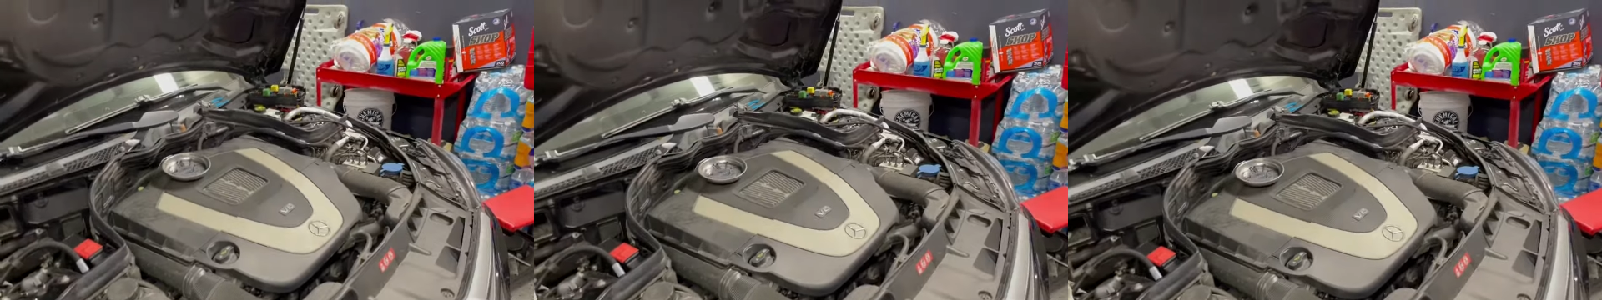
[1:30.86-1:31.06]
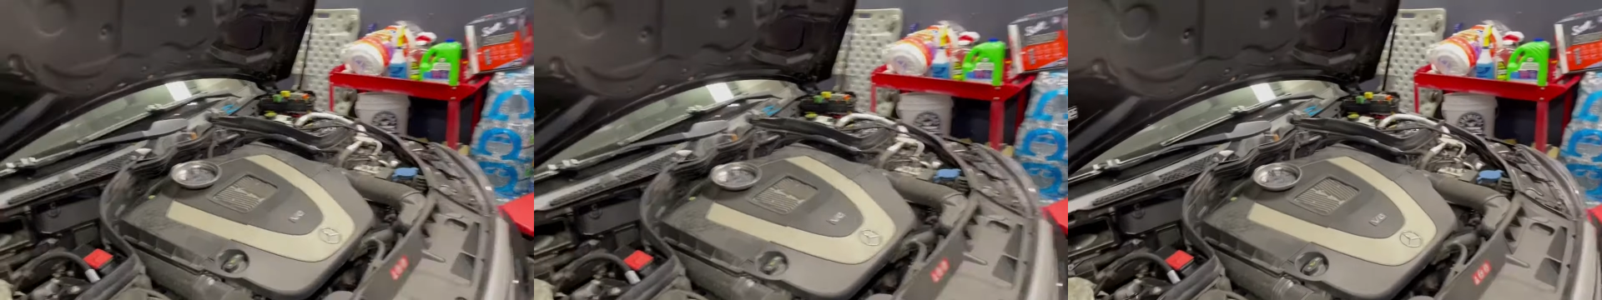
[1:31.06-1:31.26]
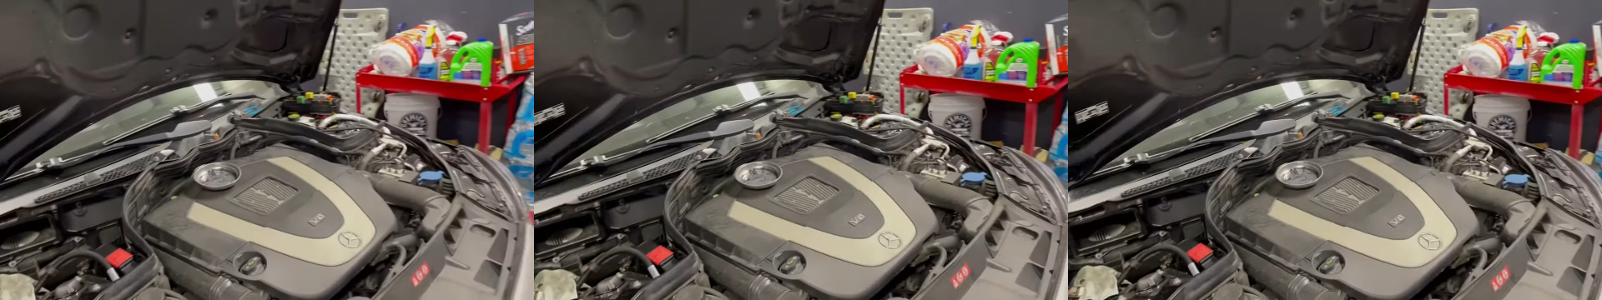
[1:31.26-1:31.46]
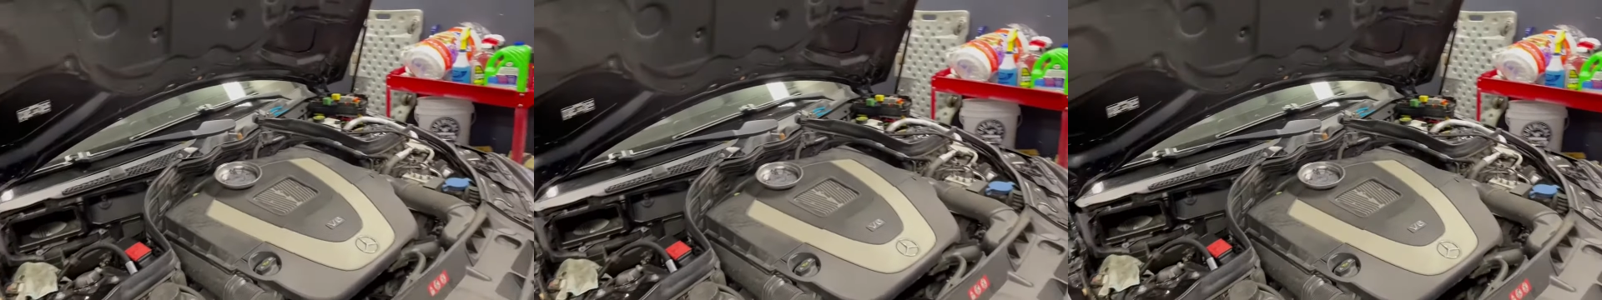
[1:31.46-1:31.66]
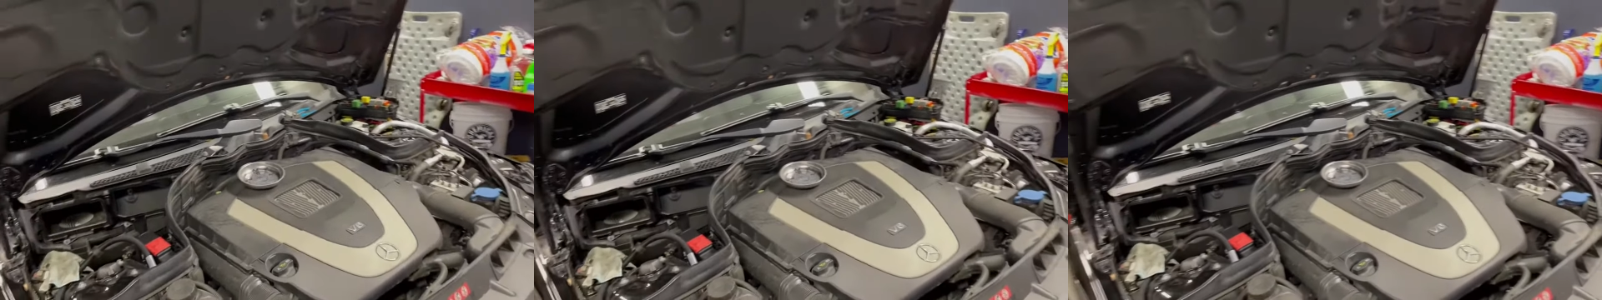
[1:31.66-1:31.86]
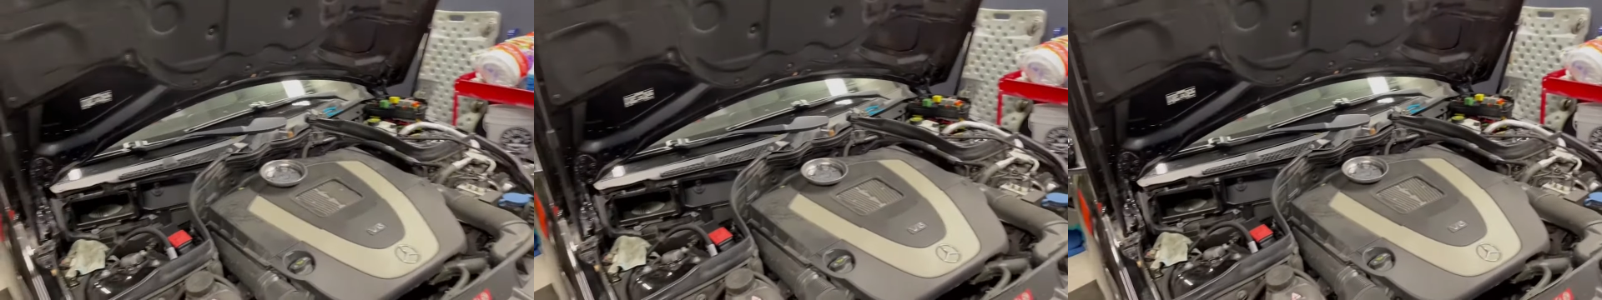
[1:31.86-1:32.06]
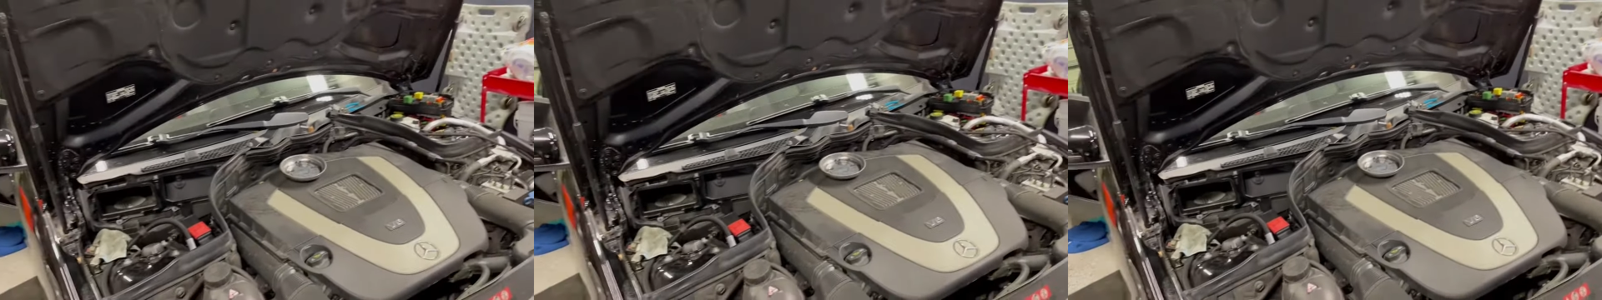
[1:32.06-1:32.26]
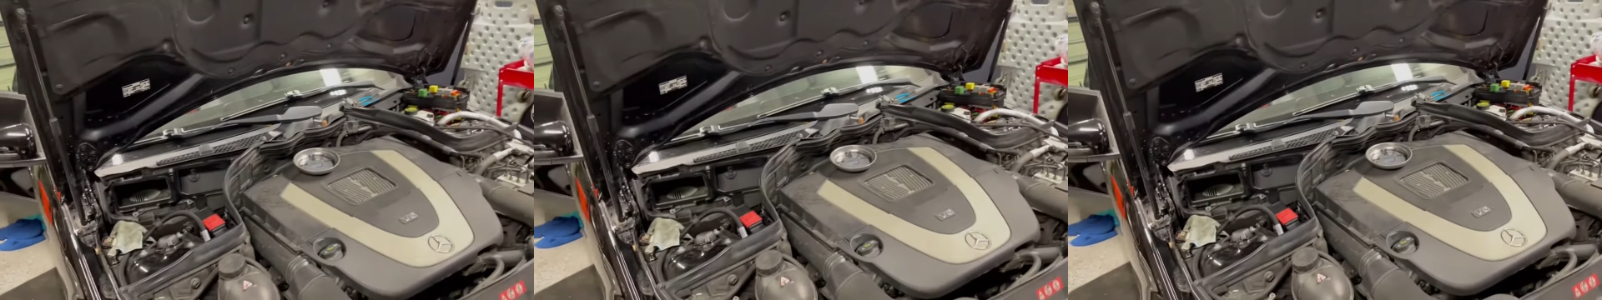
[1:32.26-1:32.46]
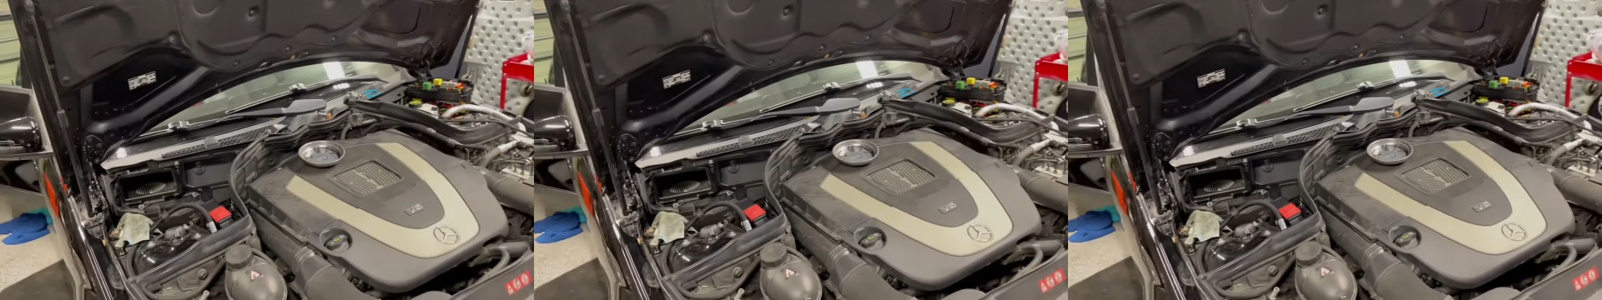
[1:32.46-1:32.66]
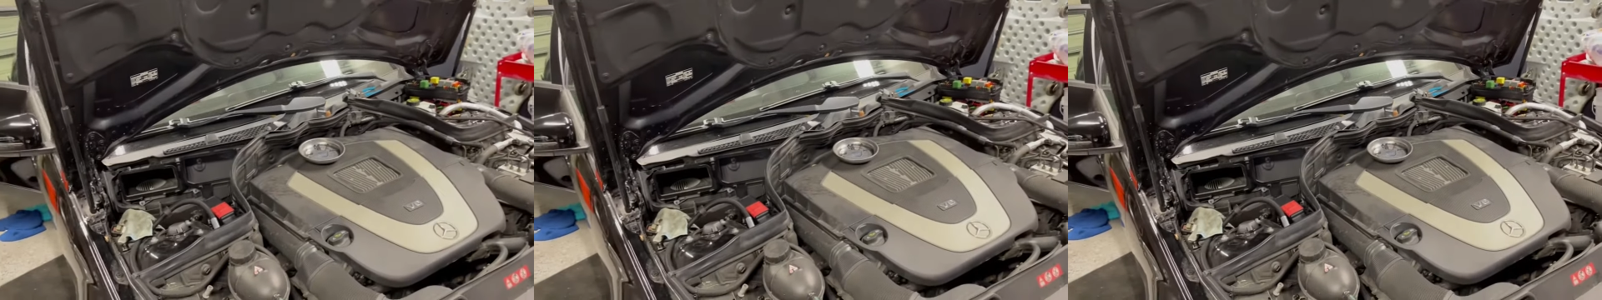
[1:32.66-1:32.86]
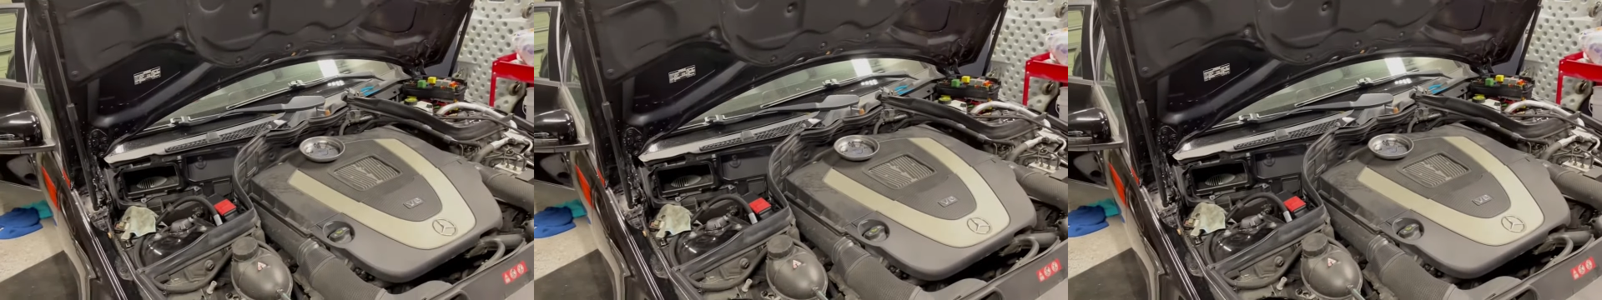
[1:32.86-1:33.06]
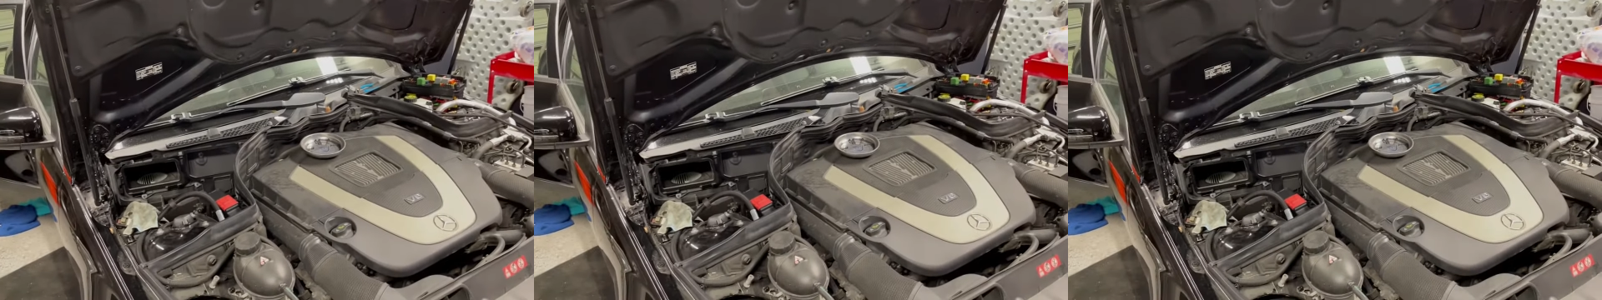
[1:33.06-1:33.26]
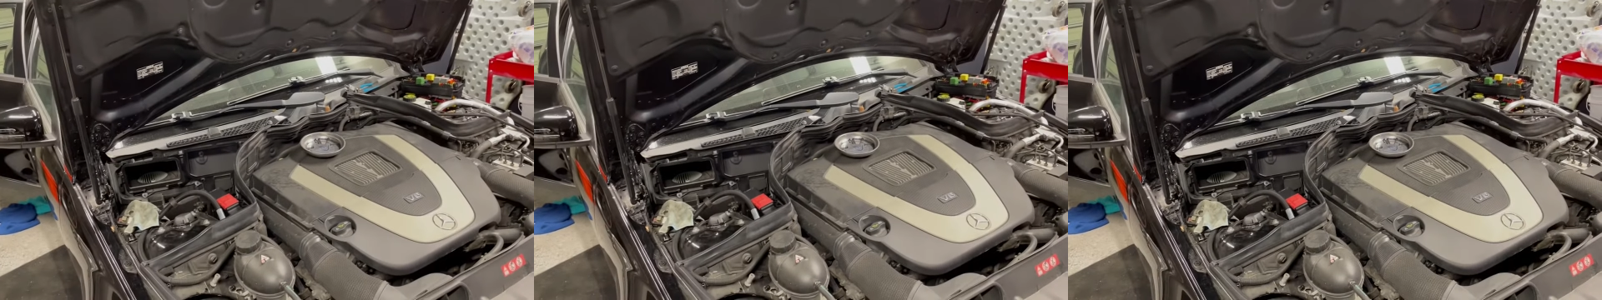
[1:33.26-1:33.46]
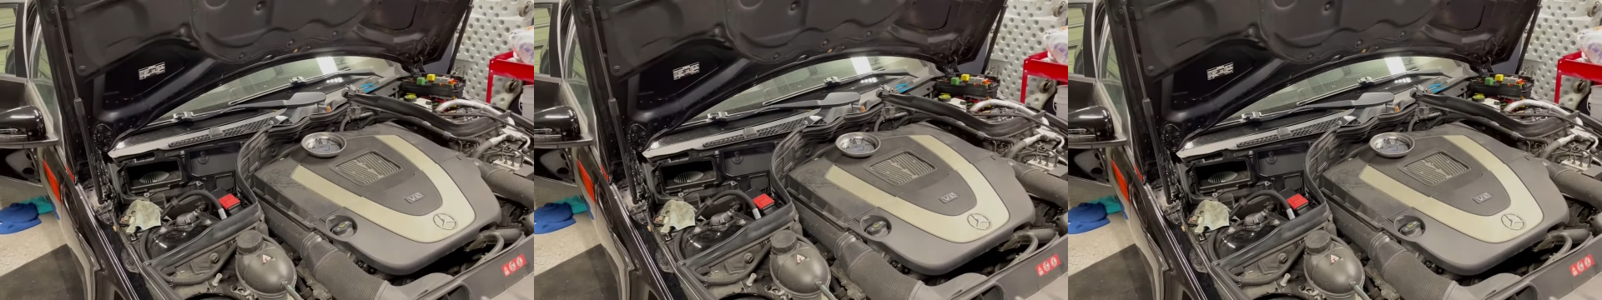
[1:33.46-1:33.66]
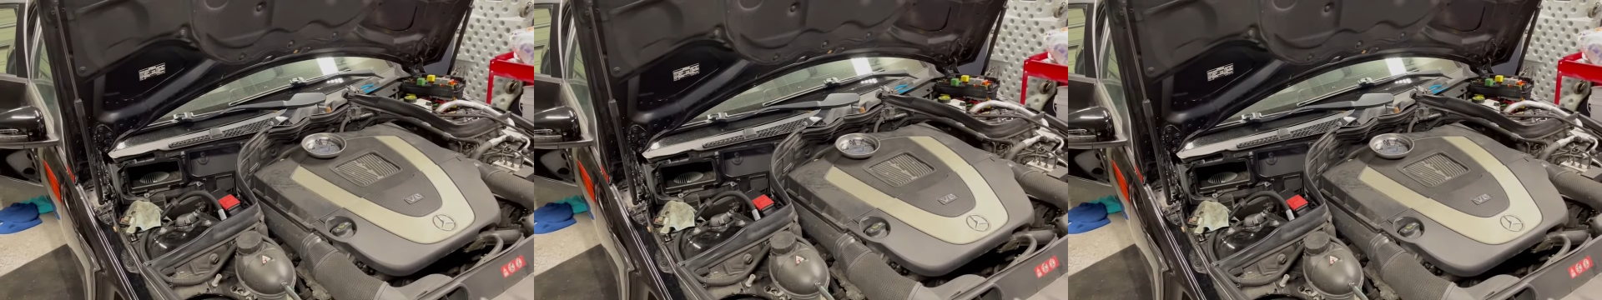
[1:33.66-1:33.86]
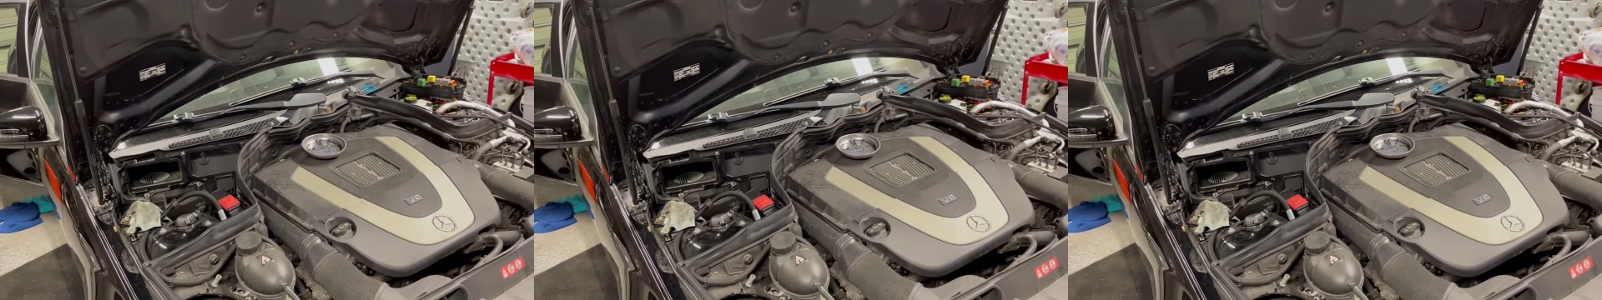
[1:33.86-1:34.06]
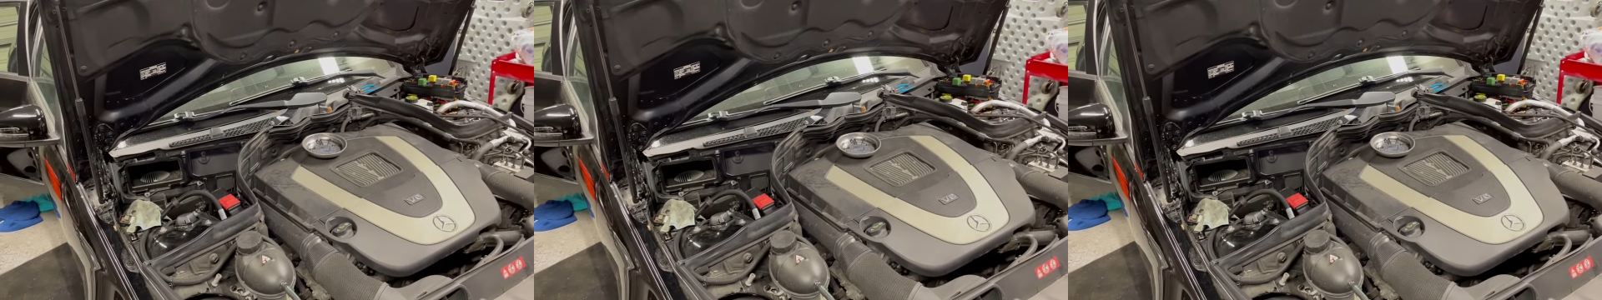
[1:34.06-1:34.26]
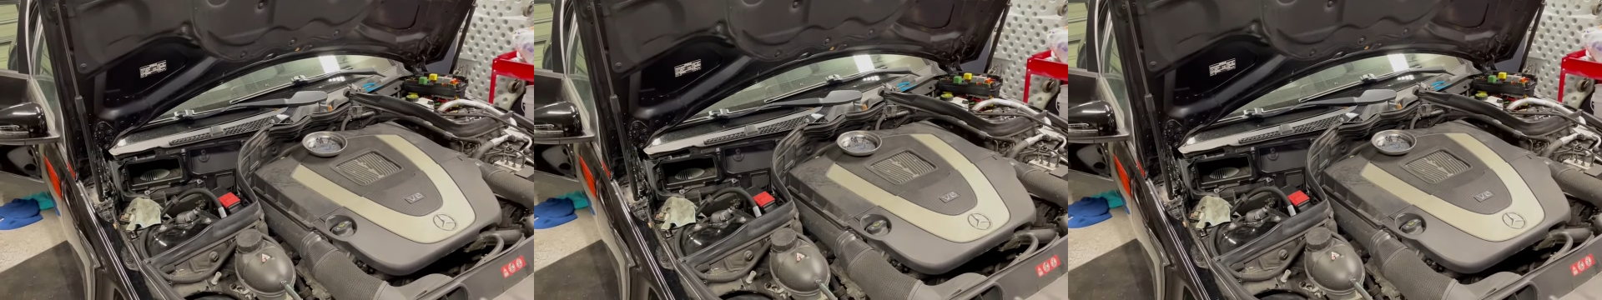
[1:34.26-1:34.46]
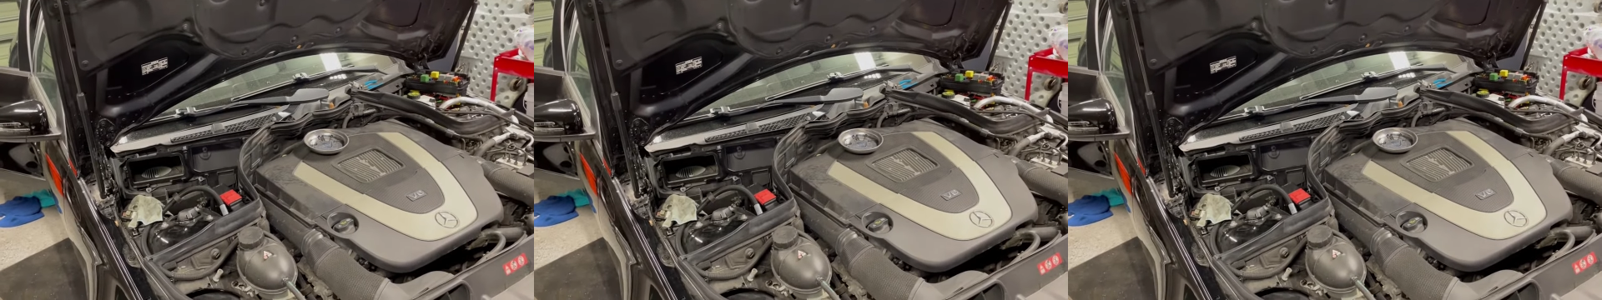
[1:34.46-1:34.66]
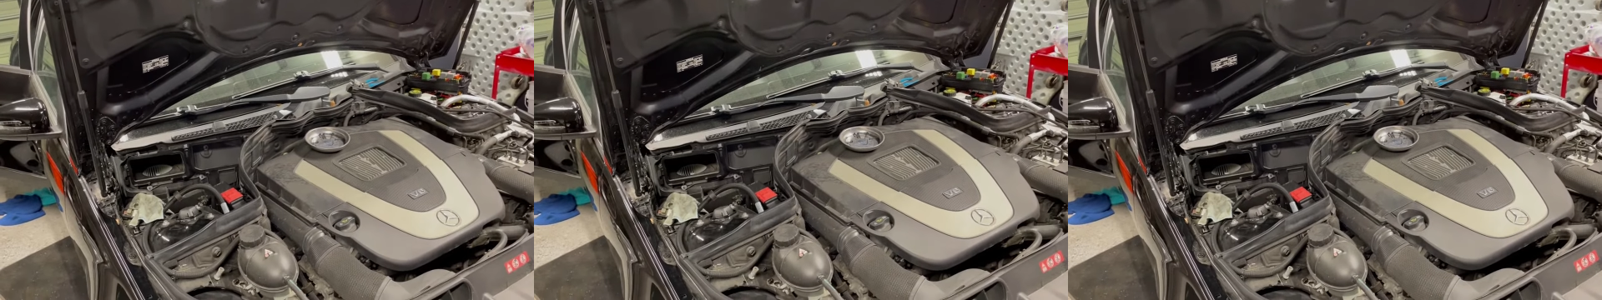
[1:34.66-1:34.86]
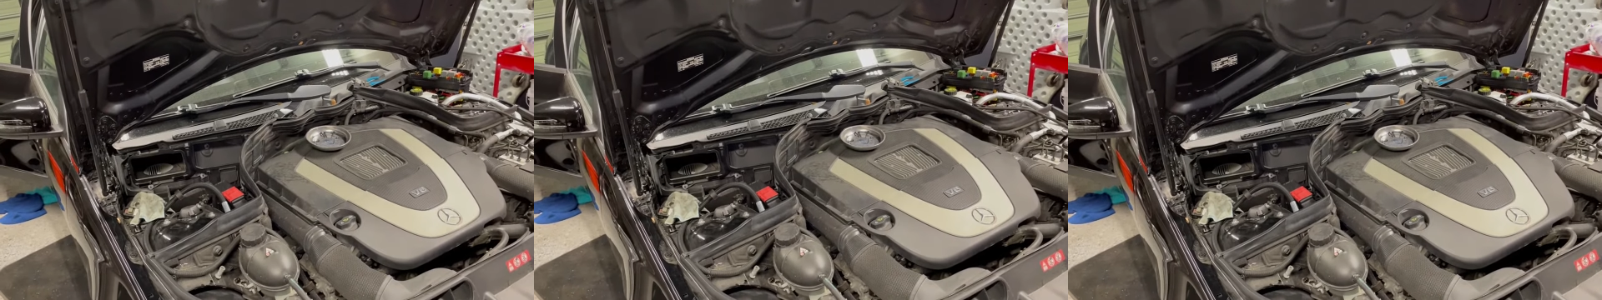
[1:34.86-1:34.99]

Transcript: (no speaker visible)